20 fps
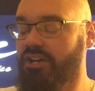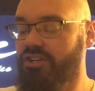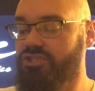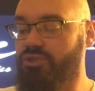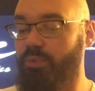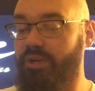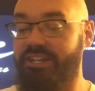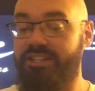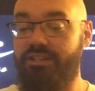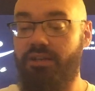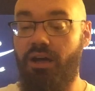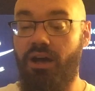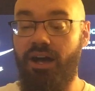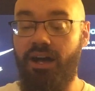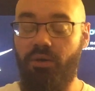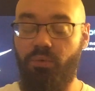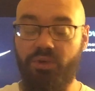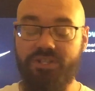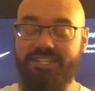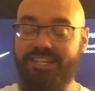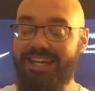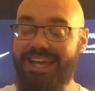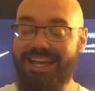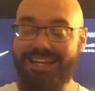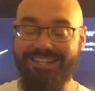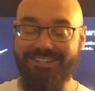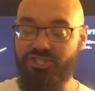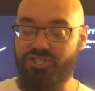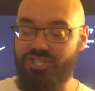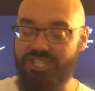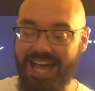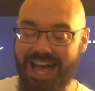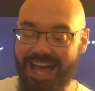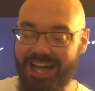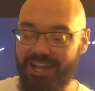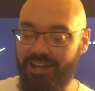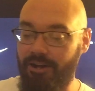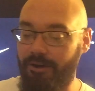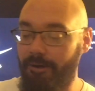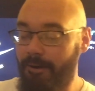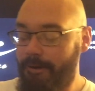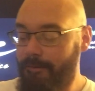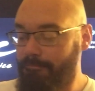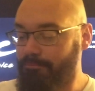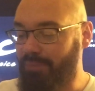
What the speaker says: So once again, Gonzaga,